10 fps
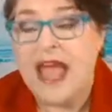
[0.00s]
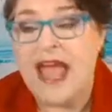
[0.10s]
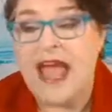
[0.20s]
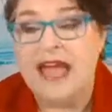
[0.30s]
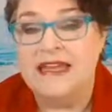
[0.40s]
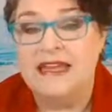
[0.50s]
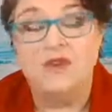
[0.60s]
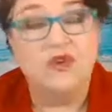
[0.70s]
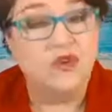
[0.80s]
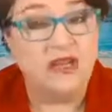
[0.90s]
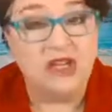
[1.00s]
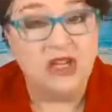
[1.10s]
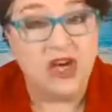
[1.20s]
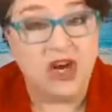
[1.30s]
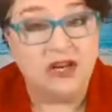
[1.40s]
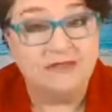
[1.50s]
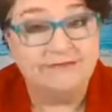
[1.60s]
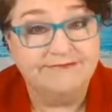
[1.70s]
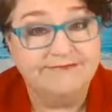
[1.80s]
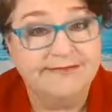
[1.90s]
And it was a great little car,
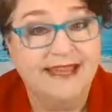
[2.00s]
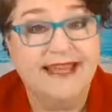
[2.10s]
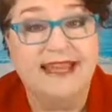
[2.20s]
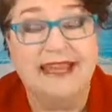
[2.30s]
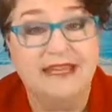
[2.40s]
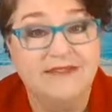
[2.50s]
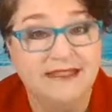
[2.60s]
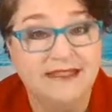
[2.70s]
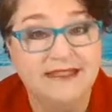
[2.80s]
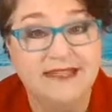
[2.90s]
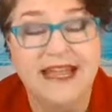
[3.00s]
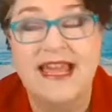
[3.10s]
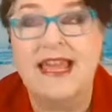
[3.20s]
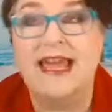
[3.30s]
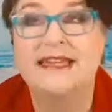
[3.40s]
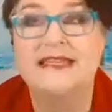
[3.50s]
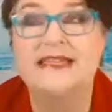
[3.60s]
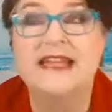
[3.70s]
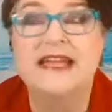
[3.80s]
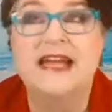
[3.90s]
and I loved it. And
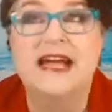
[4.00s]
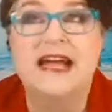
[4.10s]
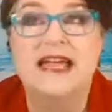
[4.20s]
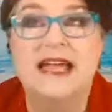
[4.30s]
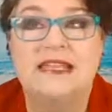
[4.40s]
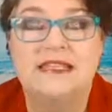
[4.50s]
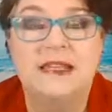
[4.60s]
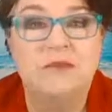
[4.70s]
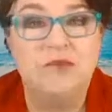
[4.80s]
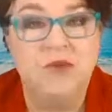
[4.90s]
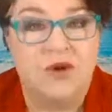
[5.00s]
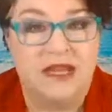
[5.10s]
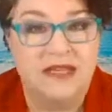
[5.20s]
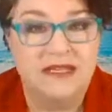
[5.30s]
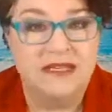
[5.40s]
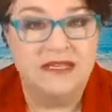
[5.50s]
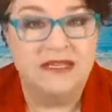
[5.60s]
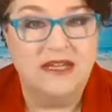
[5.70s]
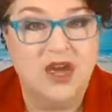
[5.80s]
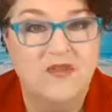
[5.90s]
at some point
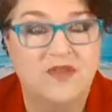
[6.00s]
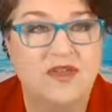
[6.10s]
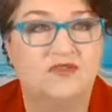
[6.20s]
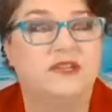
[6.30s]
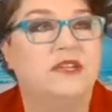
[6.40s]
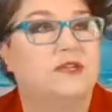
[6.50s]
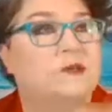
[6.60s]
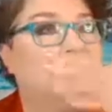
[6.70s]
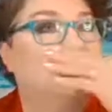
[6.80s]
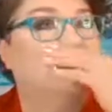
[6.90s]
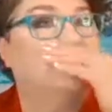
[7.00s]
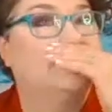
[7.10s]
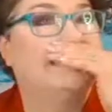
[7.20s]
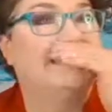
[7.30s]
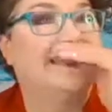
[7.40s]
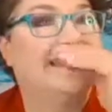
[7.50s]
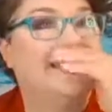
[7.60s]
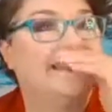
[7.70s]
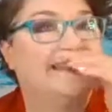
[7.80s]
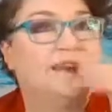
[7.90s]
over those years, I
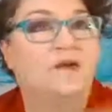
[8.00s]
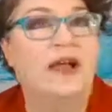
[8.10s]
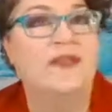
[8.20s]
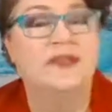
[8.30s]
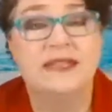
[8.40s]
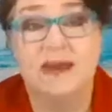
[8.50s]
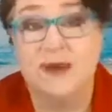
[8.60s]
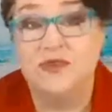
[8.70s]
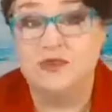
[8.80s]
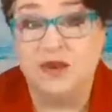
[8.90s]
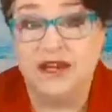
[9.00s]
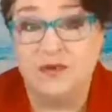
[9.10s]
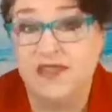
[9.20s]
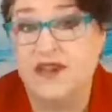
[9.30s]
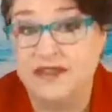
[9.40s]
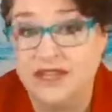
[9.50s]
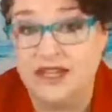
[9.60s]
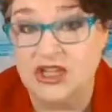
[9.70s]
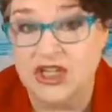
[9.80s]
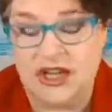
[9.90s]
guess around the time I was pregnant with our
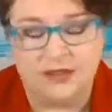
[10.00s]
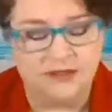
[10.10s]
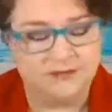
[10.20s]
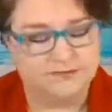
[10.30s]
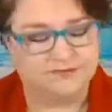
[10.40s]
second child,